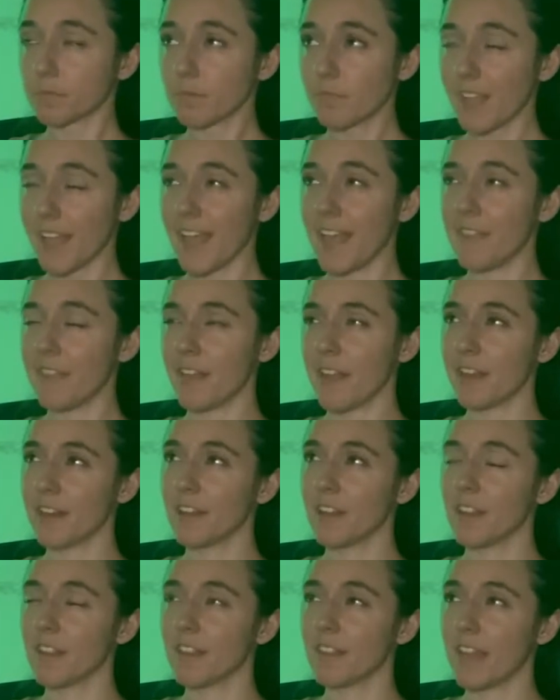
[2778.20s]

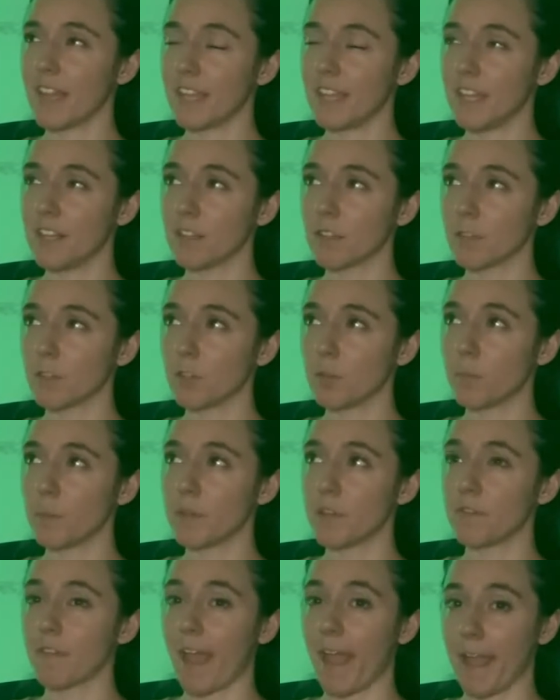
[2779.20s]
then they eat a little bit
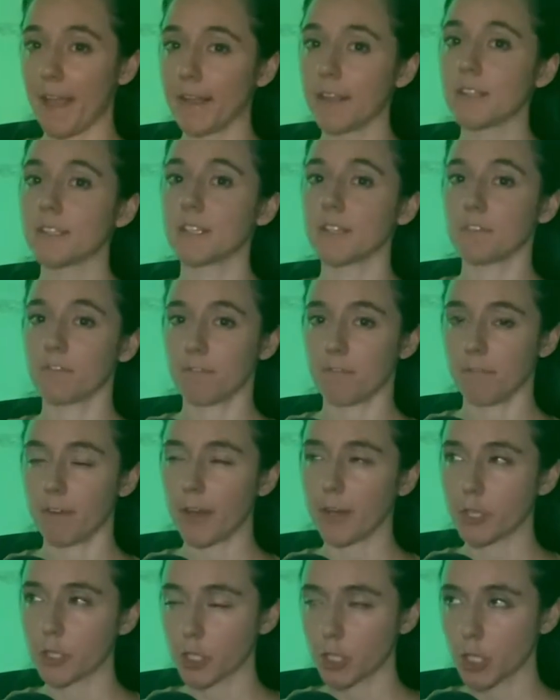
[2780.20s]
of eggs and
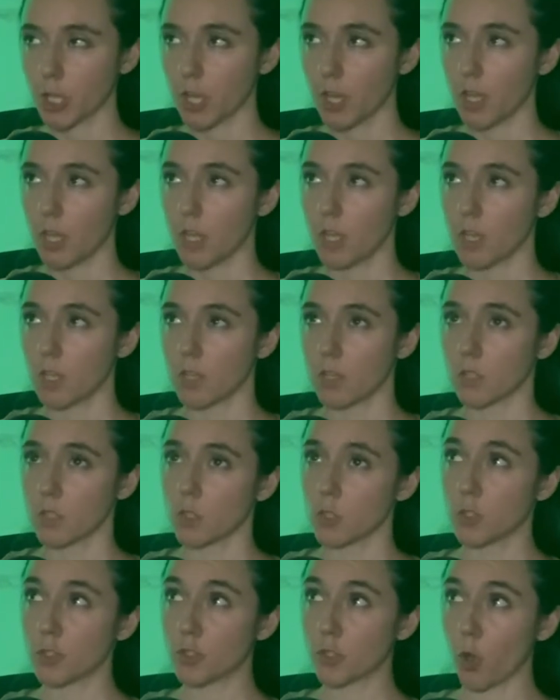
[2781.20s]
fish.
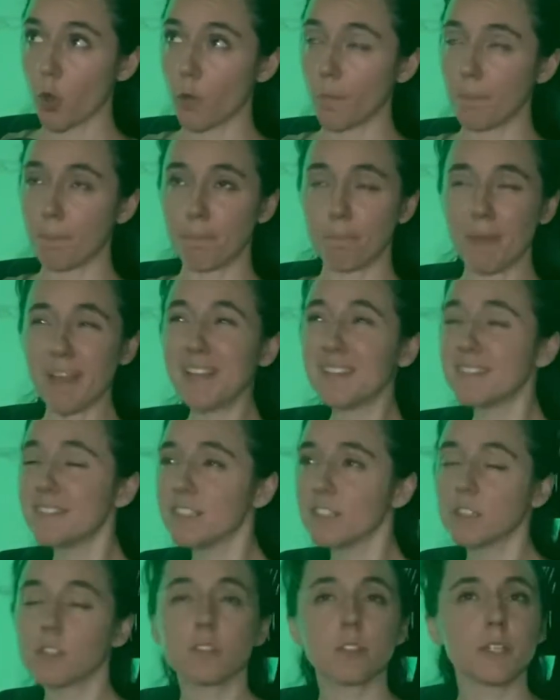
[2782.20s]
So
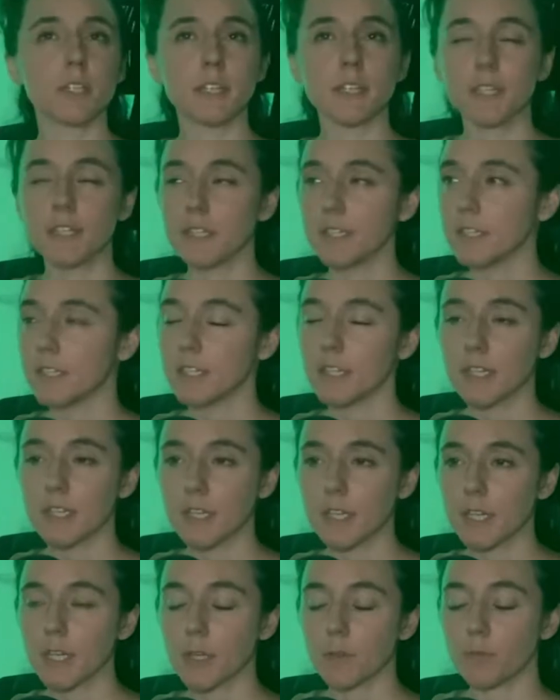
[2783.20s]
basically,
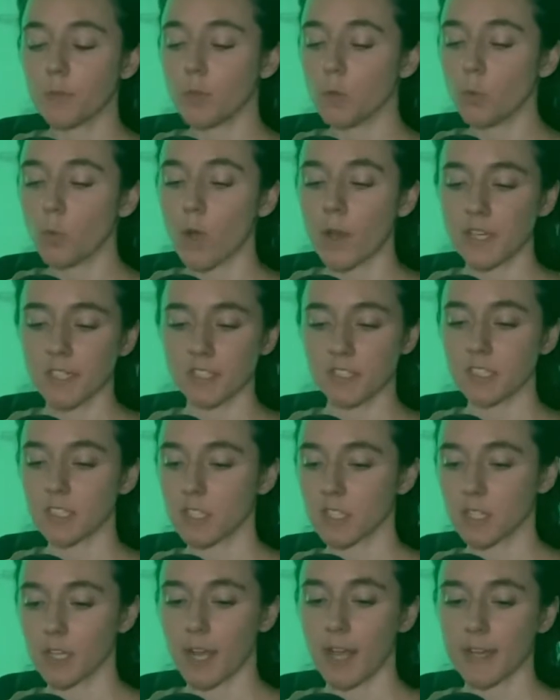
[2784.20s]
if you wanted
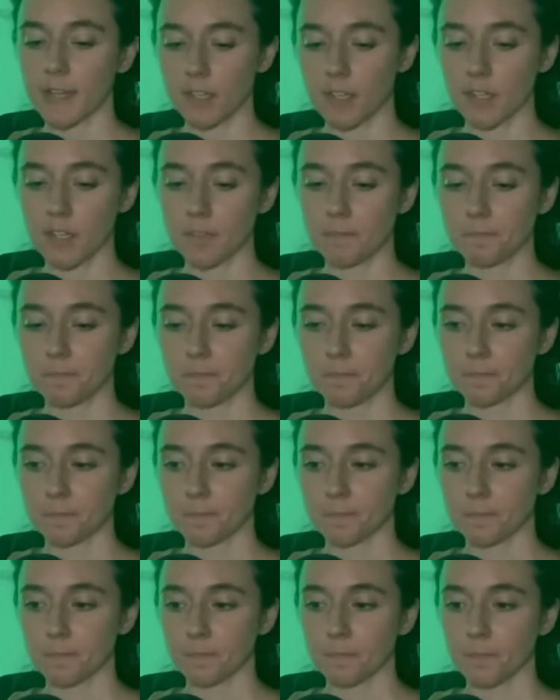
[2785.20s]
to kind of
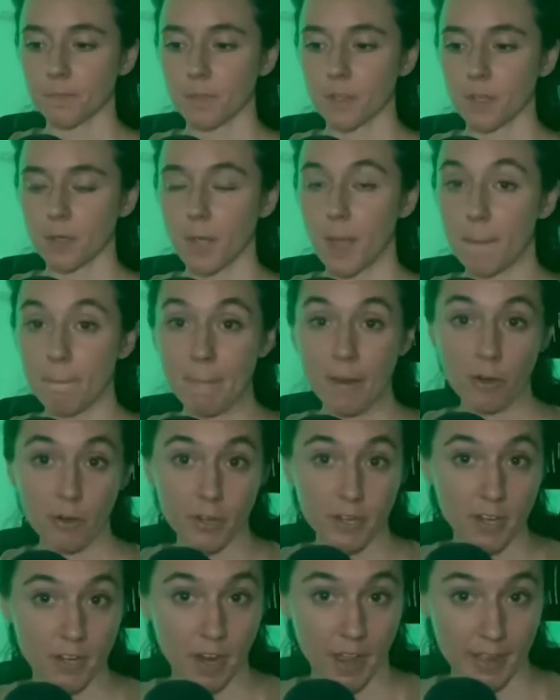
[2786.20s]

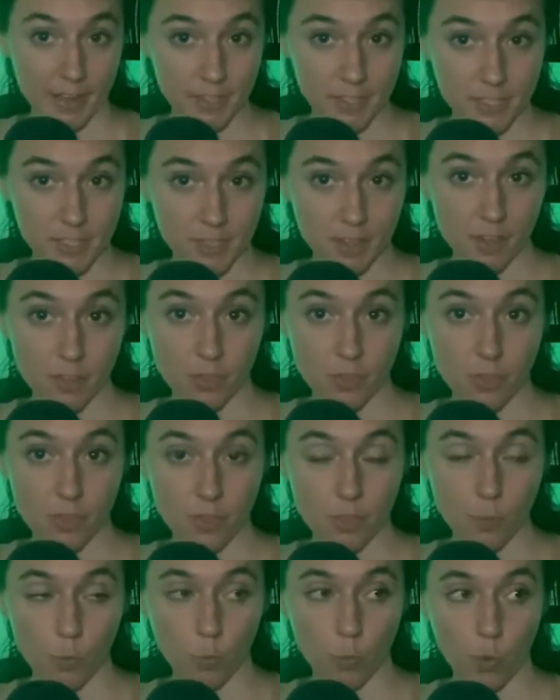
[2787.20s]
Americanize
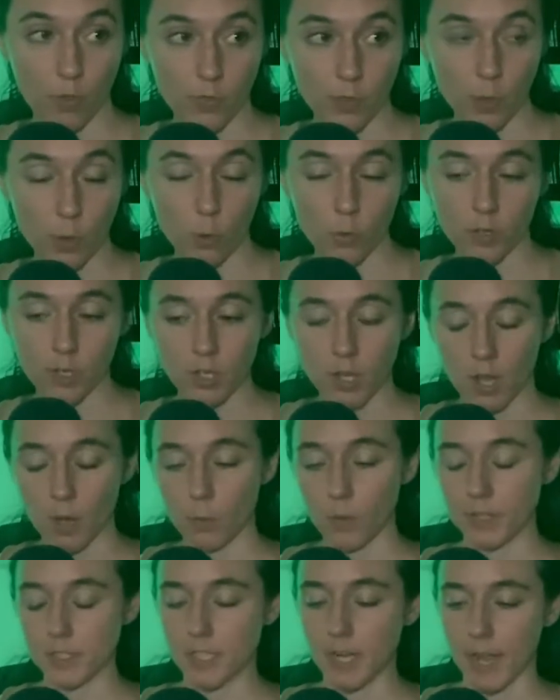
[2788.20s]
what the
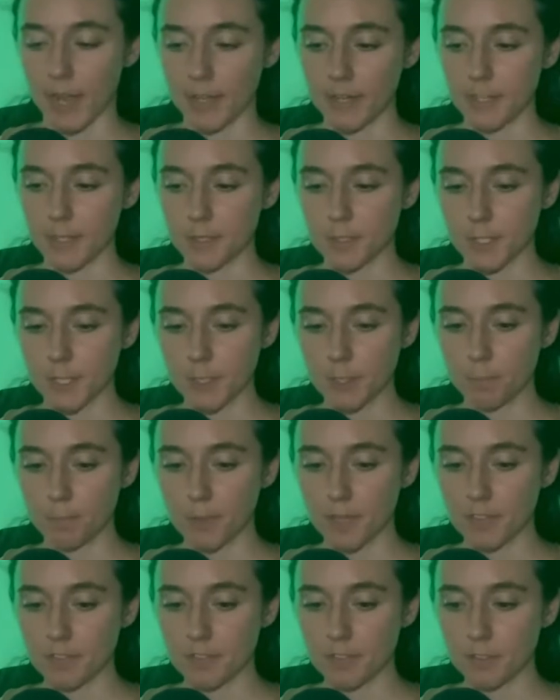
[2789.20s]
Okinawa diet is, it's
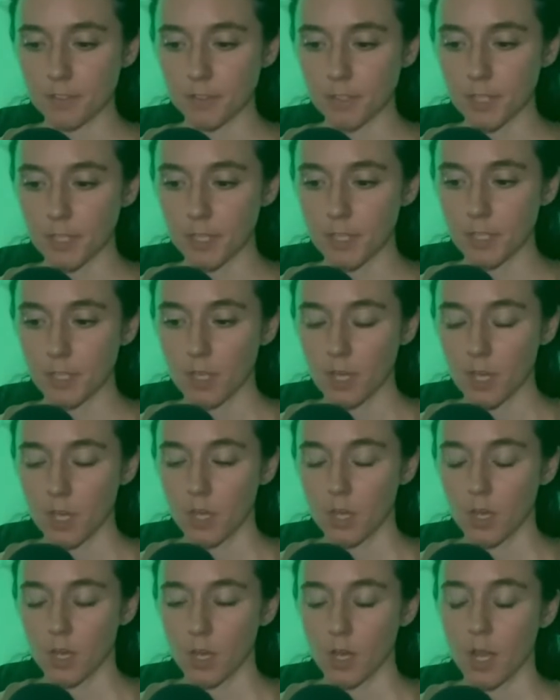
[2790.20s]
basically
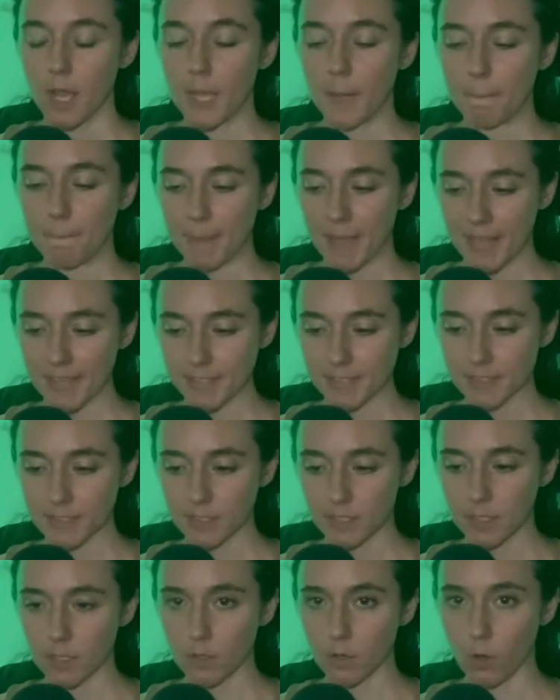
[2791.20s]
a
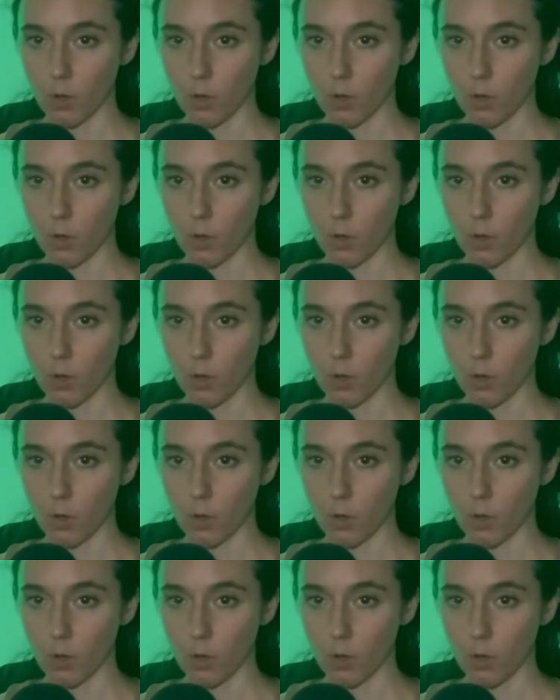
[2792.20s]
pescatarian